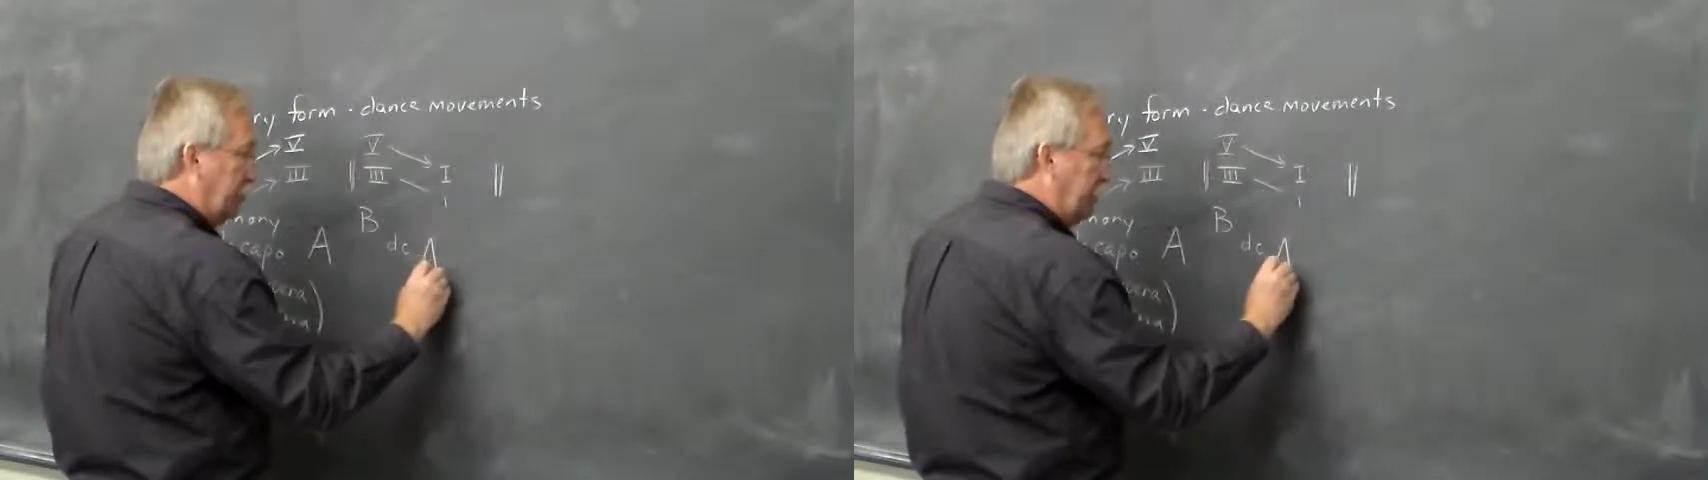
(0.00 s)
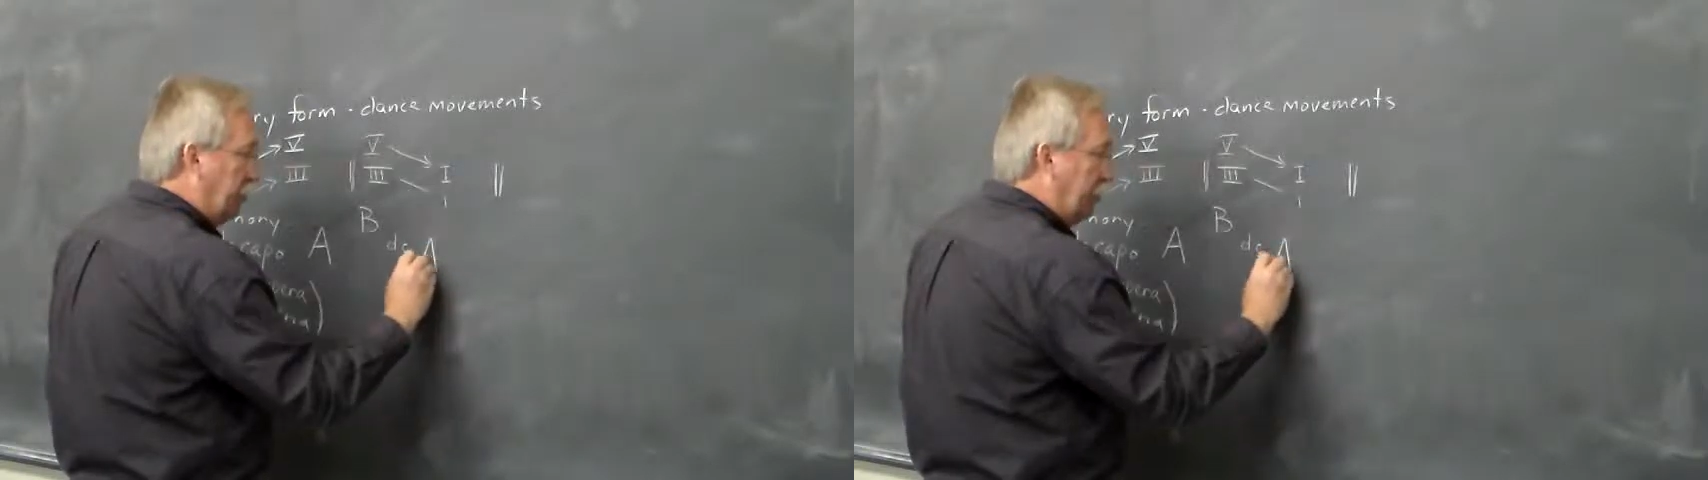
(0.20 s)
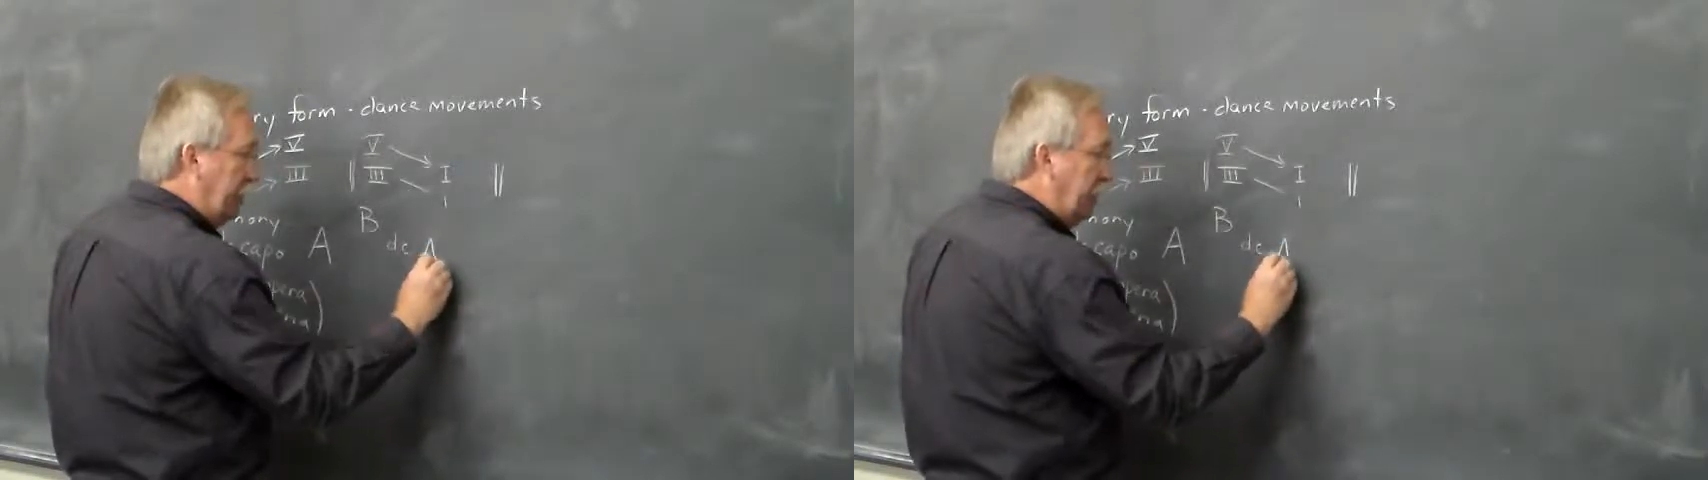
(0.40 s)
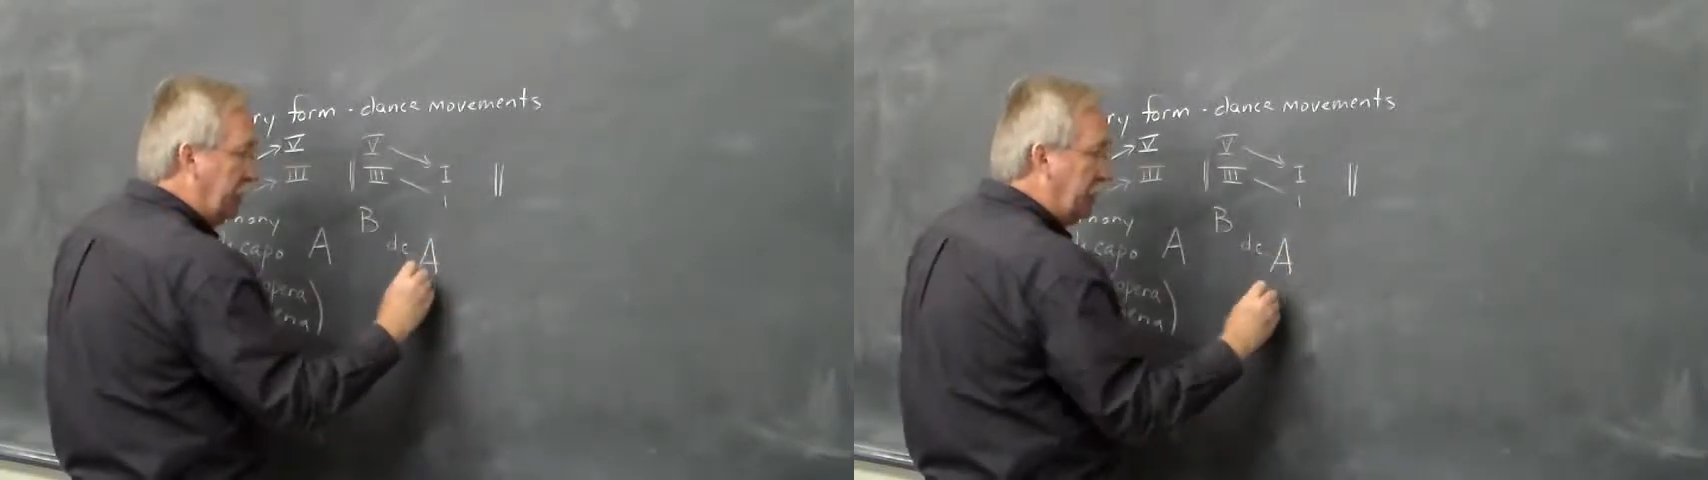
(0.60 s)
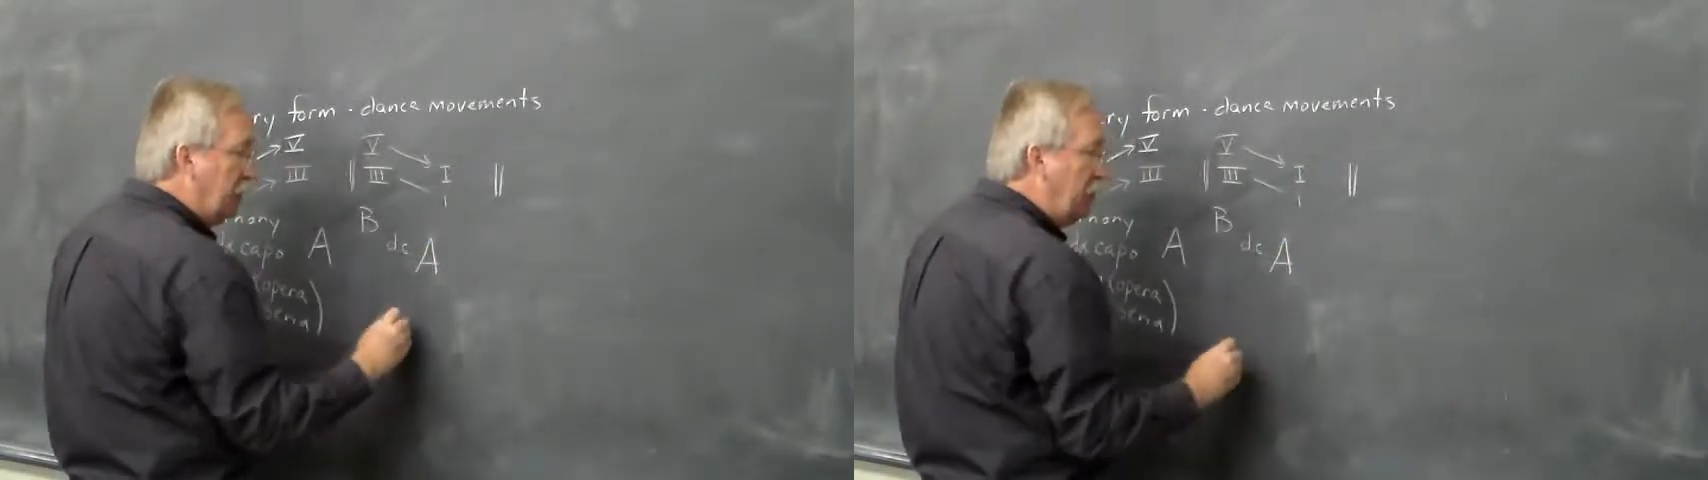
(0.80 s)
would be
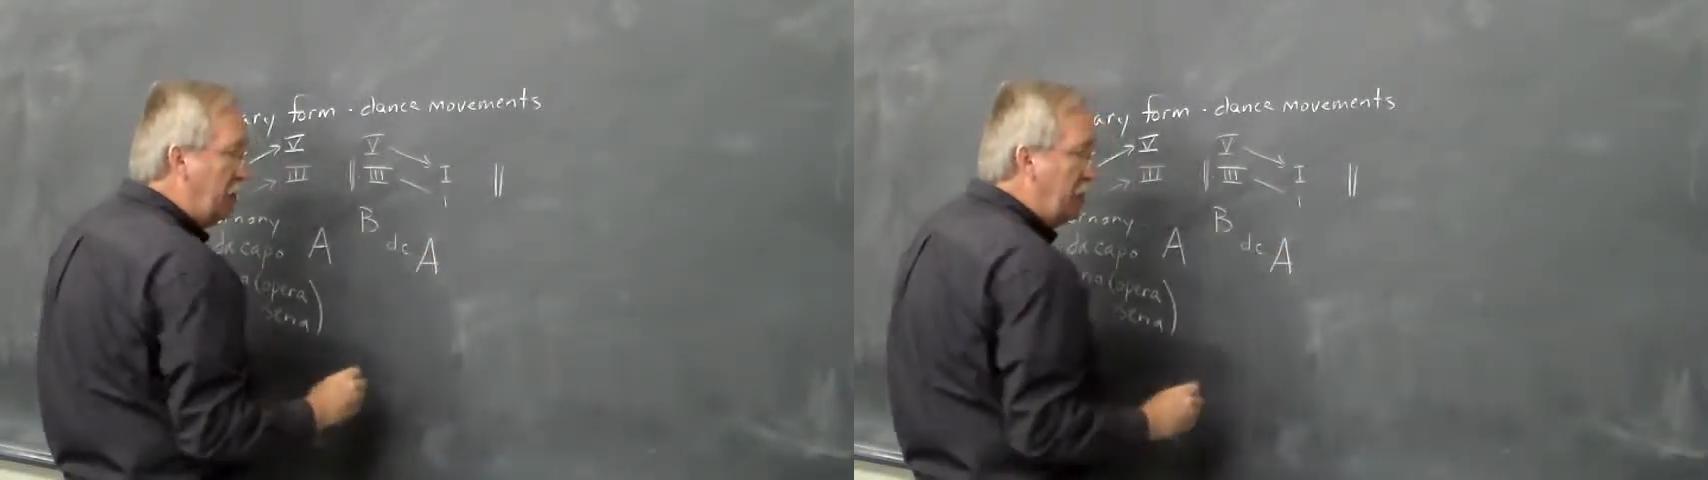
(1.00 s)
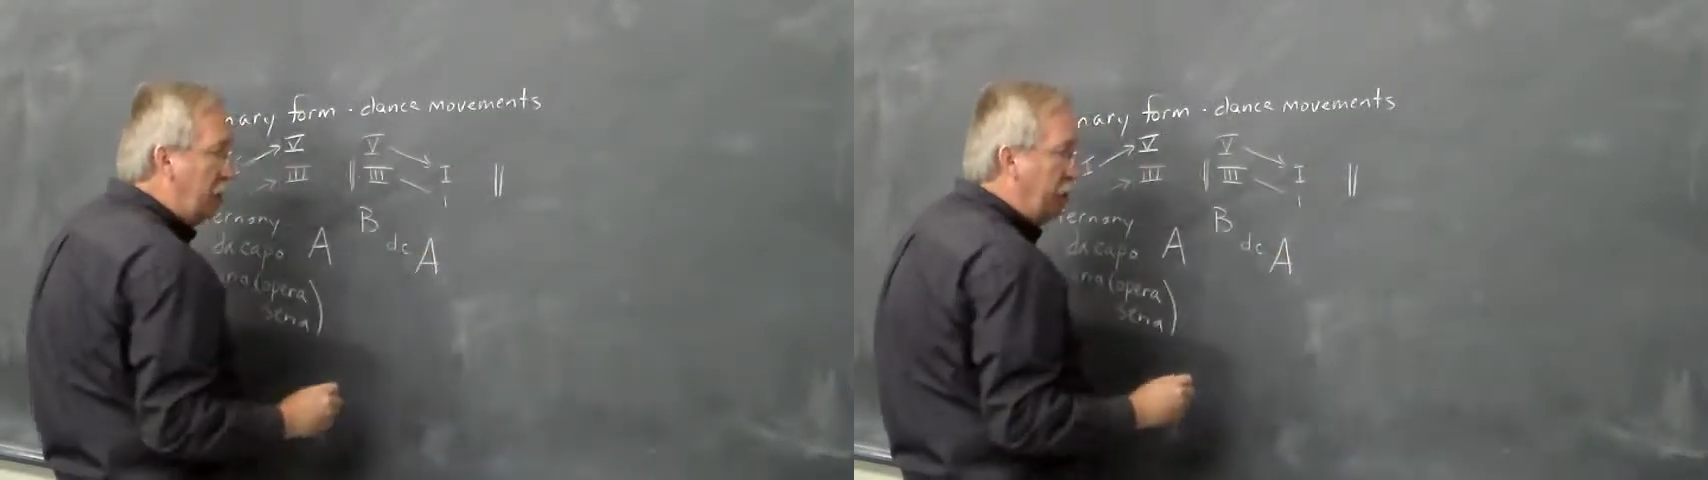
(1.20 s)
repeated,